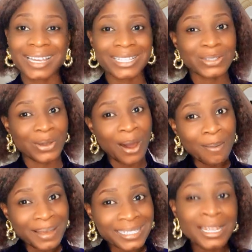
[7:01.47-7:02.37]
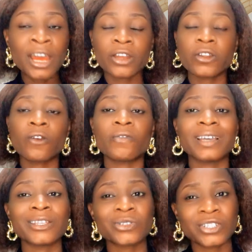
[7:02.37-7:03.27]
forget to comment, do not
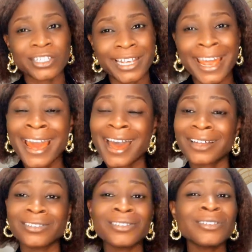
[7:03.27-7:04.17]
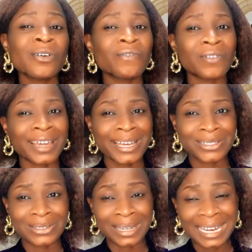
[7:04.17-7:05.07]
forget to share, and do not forget
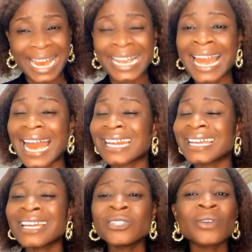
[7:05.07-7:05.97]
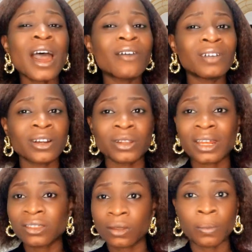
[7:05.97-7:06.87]
to like. And in case you have
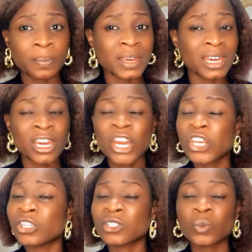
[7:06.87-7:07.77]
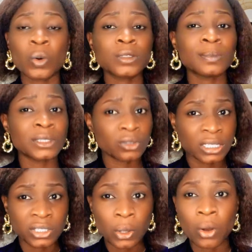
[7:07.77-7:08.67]
another topic you just want me to
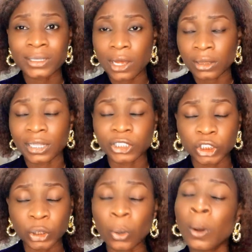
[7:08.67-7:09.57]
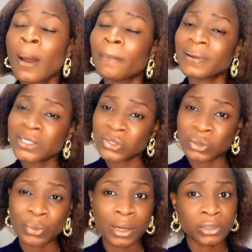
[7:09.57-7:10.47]
discuss on the show, please
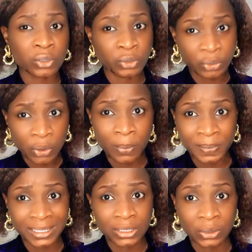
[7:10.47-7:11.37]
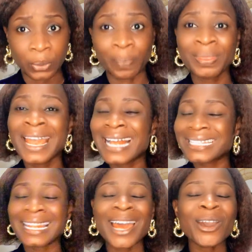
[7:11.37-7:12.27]
do well to drop it too.
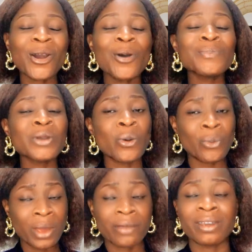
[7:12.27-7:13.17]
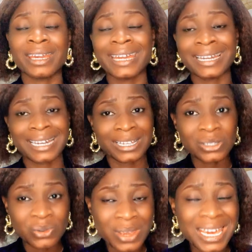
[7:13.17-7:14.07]
Till I come your way again
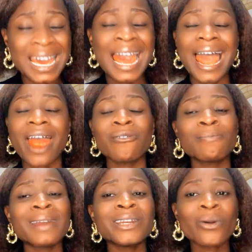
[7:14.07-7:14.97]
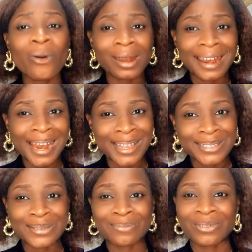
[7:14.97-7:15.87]
next week, I remain
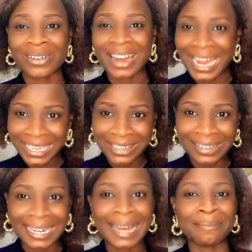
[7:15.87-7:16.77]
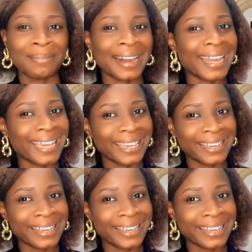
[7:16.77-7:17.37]
Olasunbo Akinola. Bye.